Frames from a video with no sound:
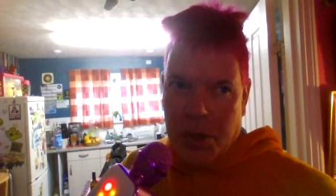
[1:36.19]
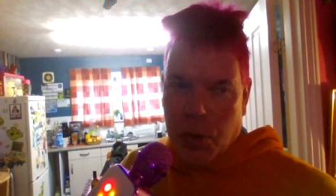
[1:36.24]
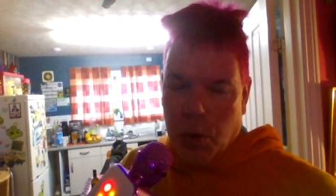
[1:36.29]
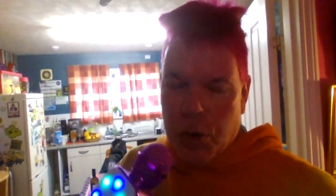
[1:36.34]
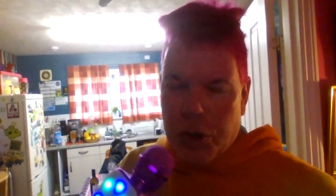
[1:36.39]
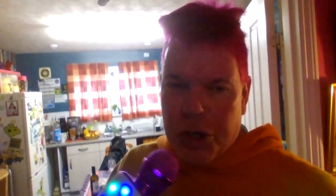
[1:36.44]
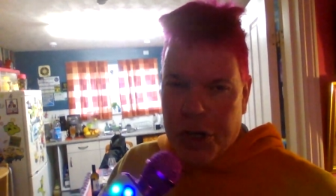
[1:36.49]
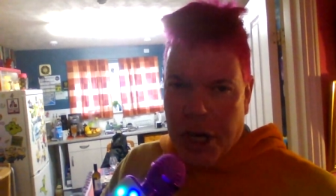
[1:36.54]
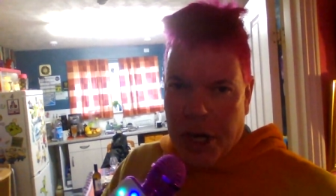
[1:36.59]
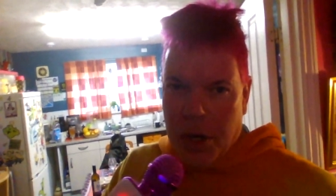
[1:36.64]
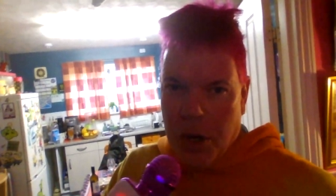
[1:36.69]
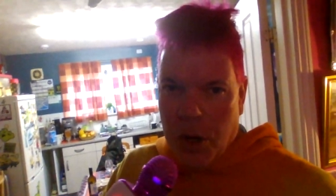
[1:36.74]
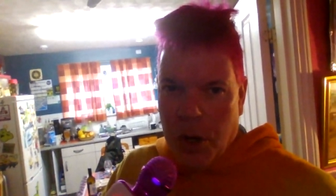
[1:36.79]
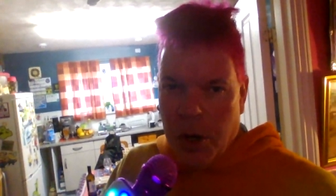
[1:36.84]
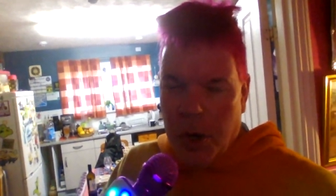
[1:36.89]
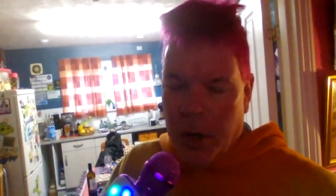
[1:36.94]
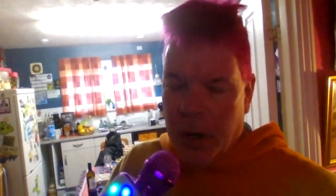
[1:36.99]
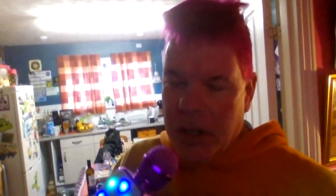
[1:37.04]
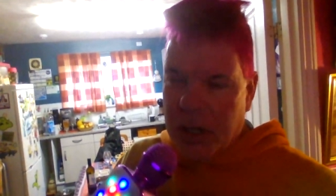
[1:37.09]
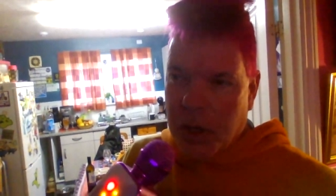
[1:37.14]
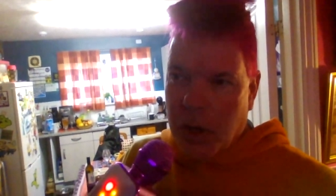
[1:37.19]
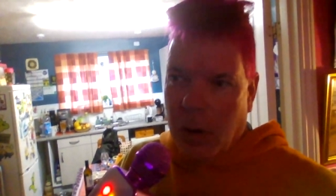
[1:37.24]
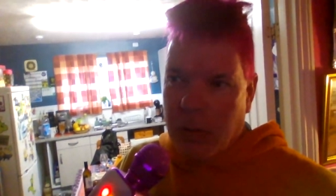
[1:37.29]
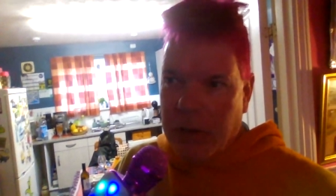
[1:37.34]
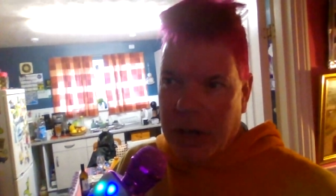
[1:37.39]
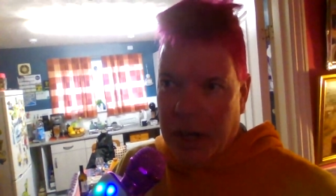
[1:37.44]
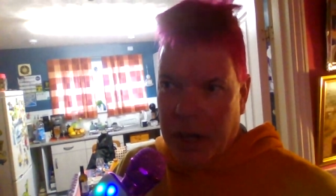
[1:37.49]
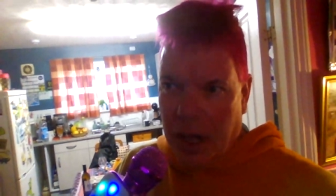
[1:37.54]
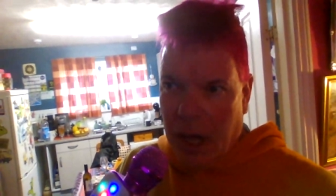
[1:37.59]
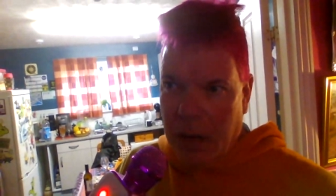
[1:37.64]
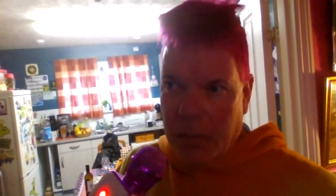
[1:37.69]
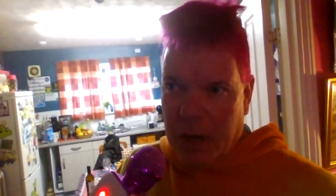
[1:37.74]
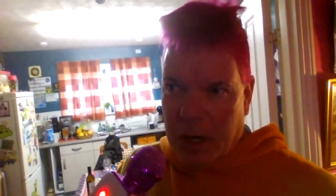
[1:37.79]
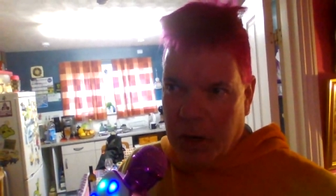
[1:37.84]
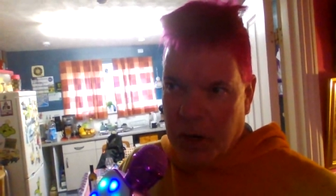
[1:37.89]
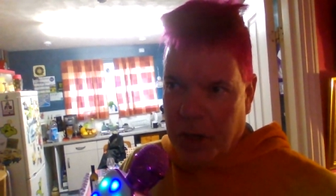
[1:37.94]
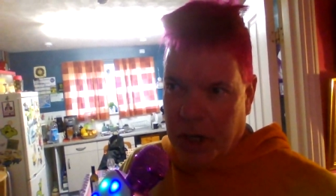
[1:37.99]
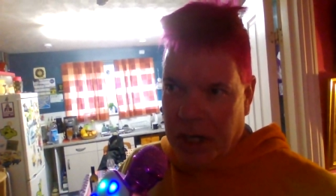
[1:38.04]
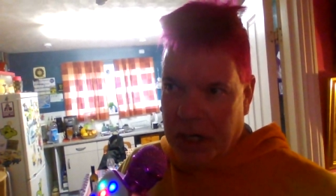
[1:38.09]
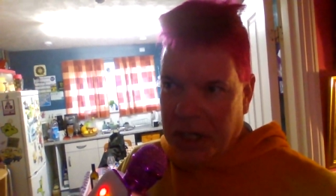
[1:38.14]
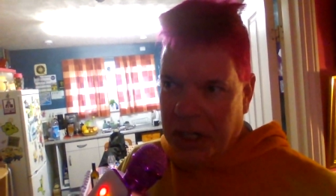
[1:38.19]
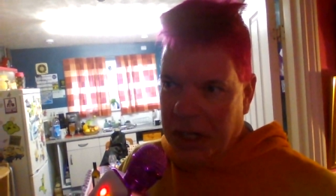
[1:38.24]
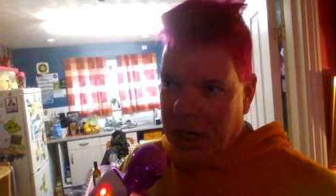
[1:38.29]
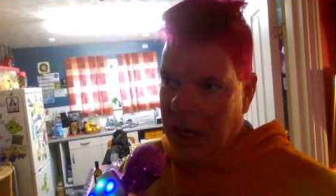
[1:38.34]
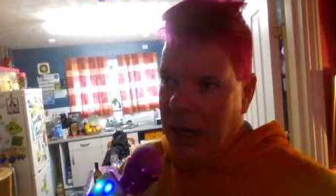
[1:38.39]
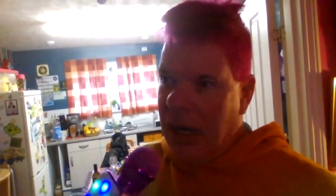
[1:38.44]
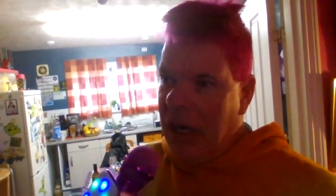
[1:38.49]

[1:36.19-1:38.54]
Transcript: Go and check it out. It's called The Glamour Chase.